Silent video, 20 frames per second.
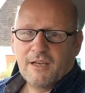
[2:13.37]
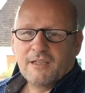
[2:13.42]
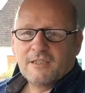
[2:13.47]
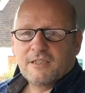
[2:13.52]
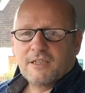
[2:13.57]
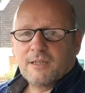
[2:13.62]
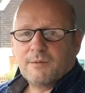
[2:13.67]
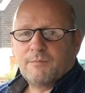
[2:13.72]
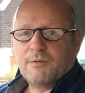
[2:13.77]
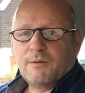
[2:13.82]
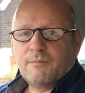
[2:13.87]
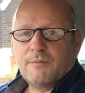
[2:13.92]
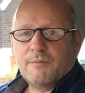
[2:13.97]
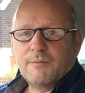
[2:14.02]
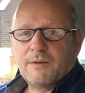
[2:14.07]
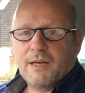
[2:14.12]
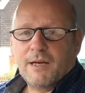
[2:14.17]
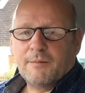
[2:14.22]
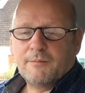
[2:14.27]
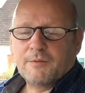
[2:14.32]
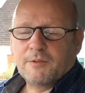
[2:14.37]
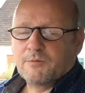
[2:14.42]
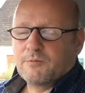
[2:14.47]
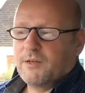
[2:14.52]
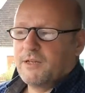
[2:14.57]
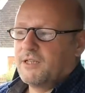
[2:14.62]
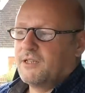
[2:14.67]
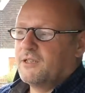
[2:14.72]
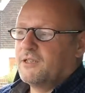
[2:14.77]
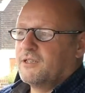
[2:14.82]
So the problem comes
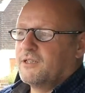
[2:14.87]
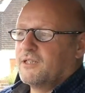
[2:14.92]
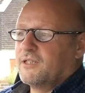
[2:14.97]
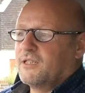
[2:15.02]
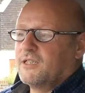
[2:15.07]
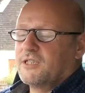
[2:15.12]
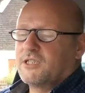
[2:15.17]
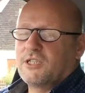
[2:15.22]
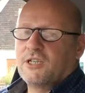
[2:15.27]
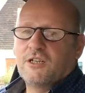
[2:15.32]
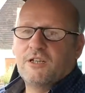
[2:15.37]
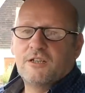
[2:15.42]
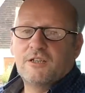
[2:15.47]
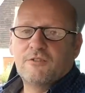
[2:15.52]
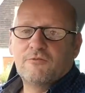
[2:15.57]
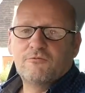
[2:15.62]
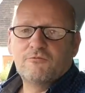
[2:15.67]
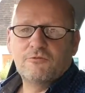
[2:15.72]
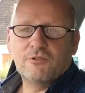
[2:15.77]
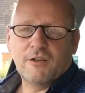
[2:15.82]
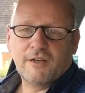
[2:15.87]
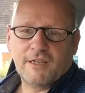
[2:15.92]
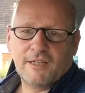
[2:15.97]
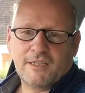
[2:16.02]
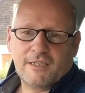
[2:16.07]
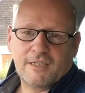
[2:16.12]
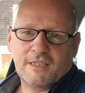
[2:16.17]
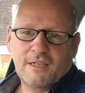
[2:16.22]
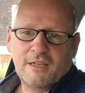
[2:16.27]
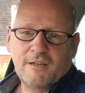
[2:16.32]
when you're going to turn
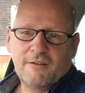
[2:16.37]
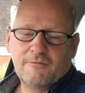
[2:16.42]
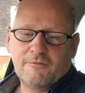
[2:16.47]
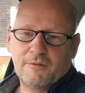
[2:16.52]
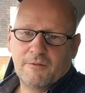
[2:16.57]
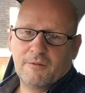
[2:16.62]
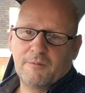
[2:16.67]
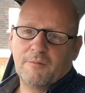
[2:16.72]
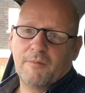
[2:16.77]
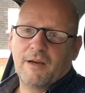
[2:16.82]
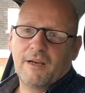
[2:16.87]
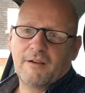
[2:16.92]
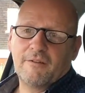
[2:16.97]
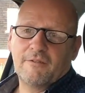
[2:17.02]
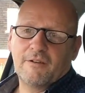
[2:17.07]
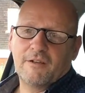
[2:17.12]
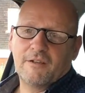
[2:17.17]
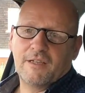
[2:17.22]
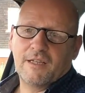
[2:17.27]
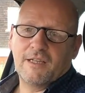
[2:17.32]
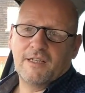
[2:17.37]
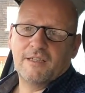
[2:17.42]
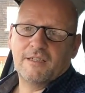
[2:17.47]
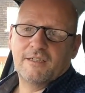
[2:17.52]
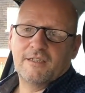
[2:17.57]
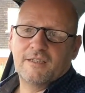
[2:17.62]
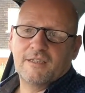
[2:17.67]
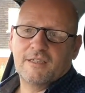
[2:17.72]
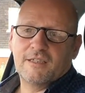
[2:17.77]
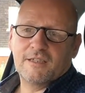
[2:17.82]
right from the main road
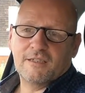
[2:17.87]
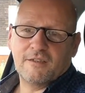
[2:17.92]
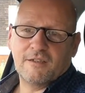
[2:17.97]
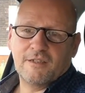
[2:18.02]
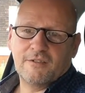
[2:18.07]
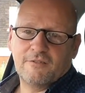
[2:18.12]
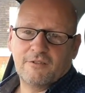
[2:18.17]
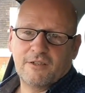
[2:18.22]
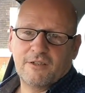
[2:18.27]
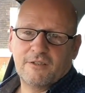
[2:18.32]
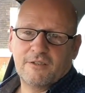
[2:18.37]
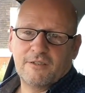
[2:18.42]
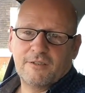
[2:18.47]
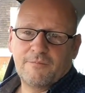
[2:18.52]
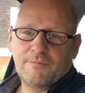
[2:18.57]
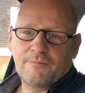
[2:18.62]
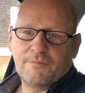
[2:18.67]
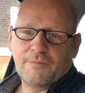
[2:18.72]
into the side road.